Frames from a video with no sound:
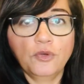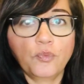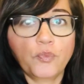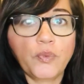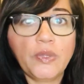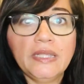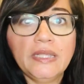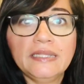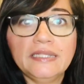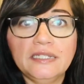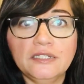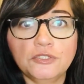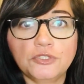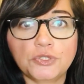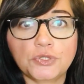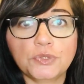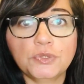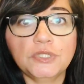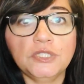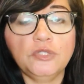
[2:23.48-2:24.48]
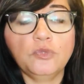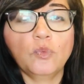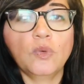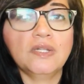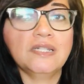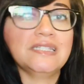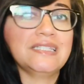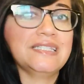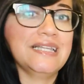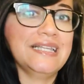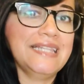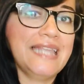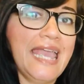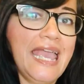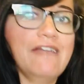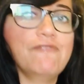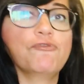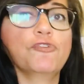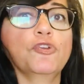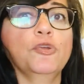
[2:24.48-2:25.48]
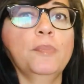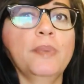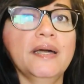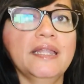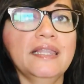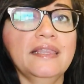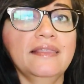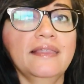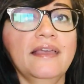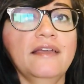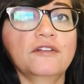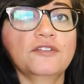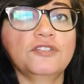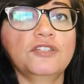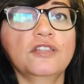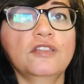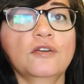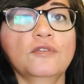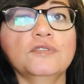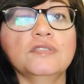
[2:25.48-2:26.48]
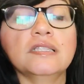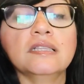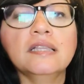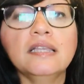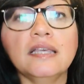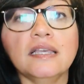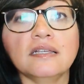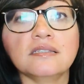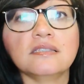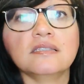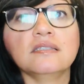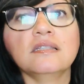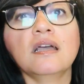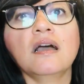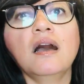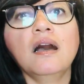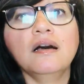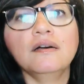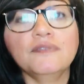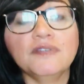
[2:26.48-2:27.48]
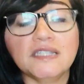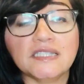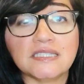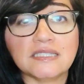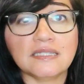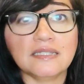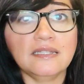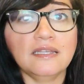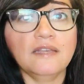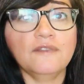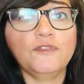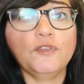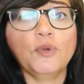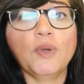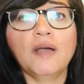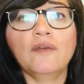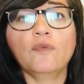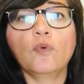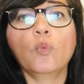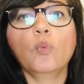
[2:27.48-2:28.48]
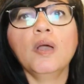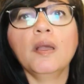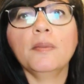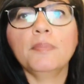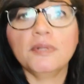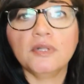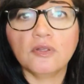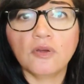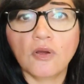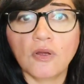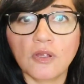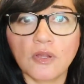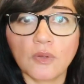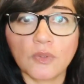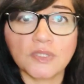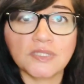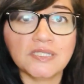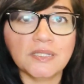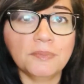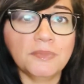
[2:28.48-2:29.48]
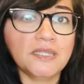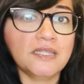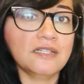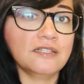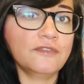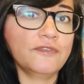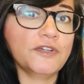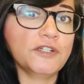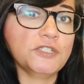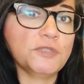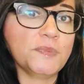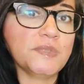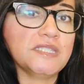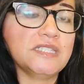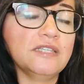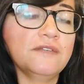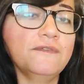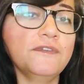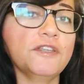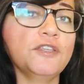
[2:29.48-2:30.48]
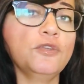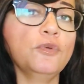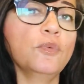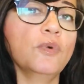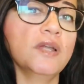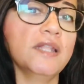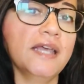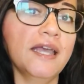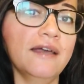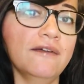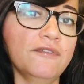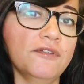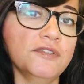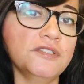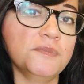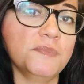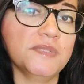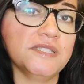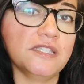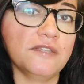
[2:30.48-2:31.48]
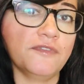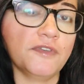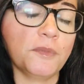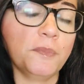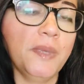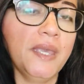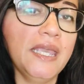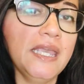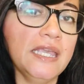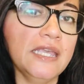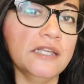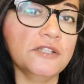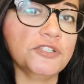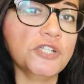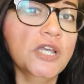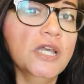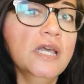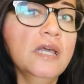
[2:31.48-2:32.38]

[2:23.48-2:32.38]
really and truly, you want to send everybody there to those links. Now, obviously, if you have a webinar or something that's very specific, you want to have a specific page.